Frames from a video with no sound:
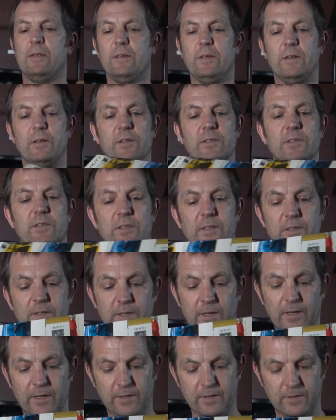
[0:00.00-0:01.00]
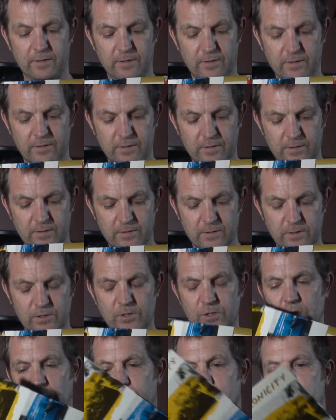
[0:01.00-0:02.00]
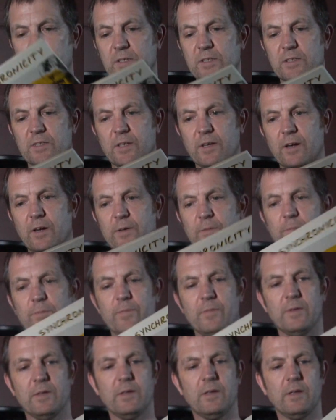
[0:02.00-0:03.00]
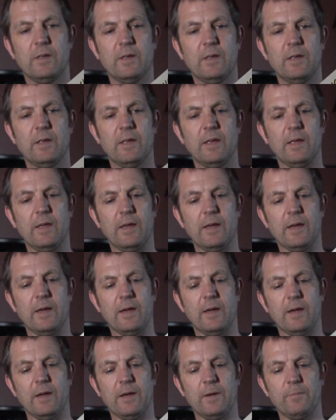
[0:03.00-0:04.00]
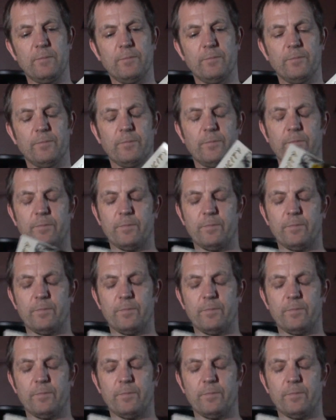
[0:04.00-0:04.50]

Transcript: You can see the Japanese there. Um,